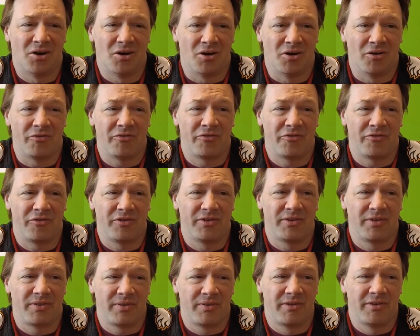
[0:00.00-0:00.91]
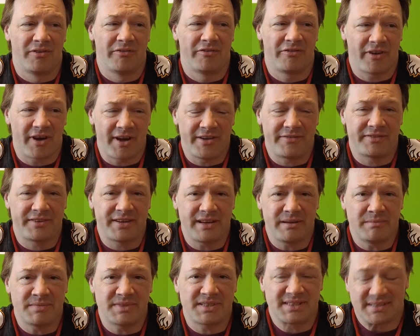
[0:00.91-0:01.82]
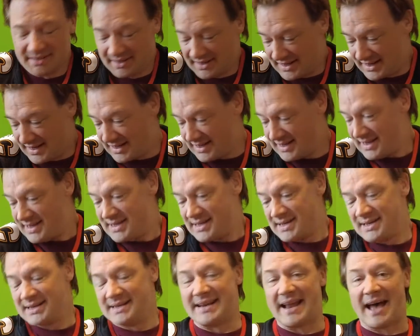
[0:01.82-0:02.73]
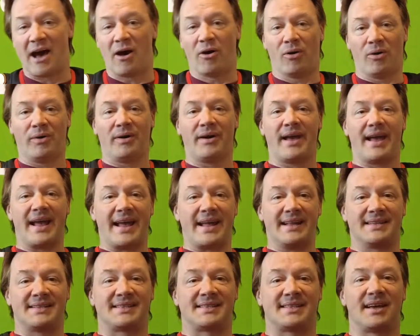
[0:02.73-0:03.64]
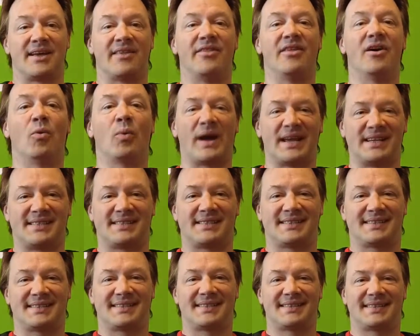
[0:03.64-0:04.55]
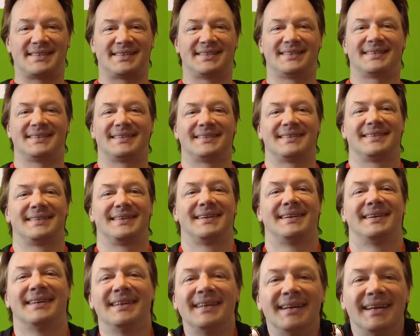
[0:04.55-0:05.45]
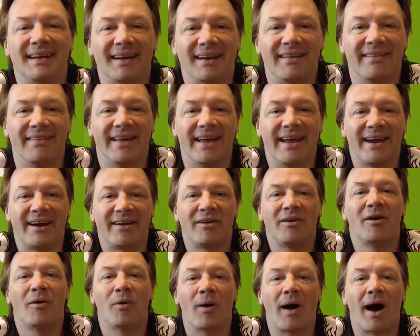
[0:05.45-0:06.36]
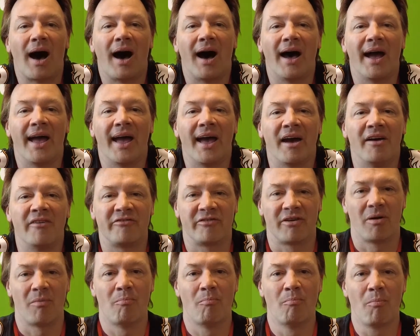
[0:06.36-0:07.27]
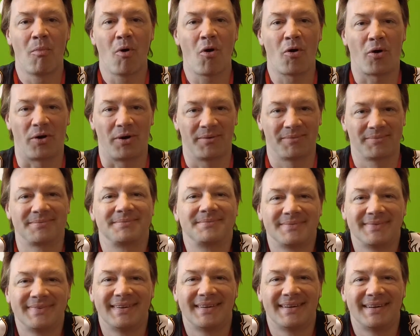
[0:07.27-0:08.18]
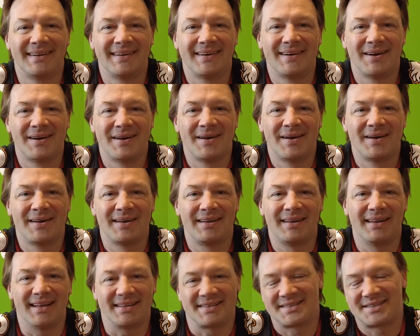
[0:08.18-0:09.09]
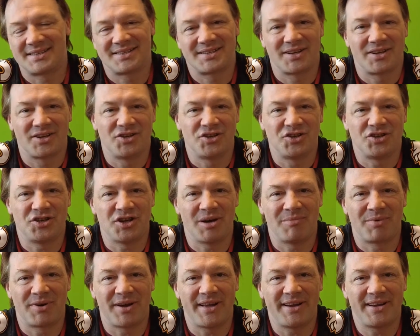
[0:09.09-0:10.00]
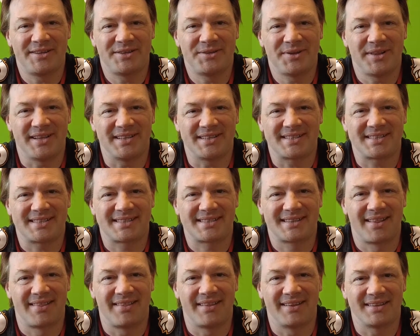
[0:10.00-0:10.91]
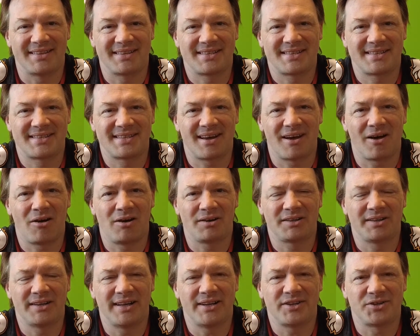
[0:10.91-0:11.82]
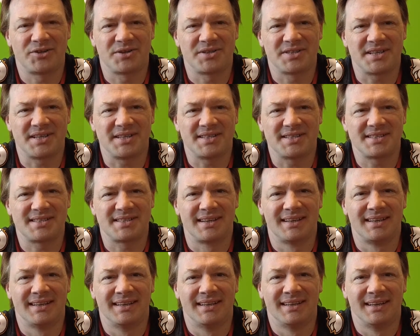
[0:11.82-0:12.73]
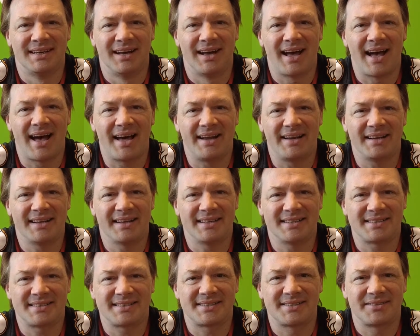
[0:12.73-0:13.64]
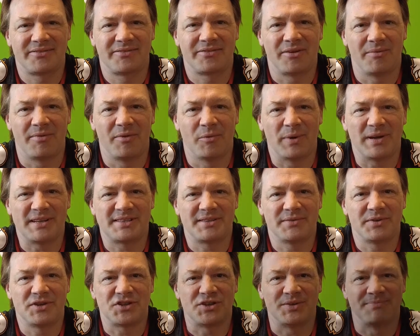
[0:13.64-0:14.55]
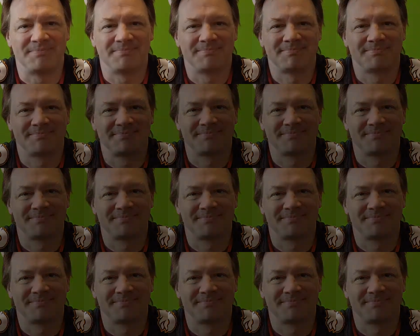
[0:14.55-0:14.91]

of 5 teams. Now it's the West. There I have more. Let's jump right into this alternate jerseys. Adidas from the West Division.